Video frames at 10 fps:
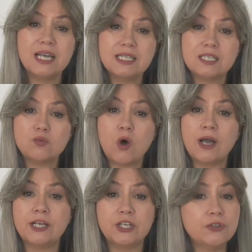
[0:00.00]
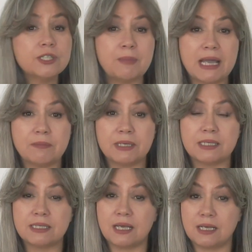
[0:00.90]
It's why
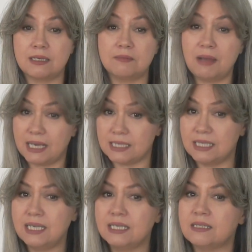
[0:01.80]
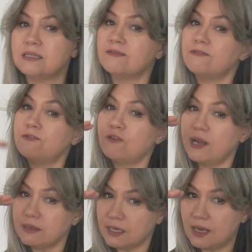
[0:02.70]
newspapers and magazines
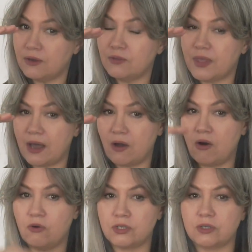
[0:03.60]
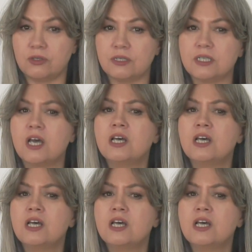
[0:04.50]
front-load their articles,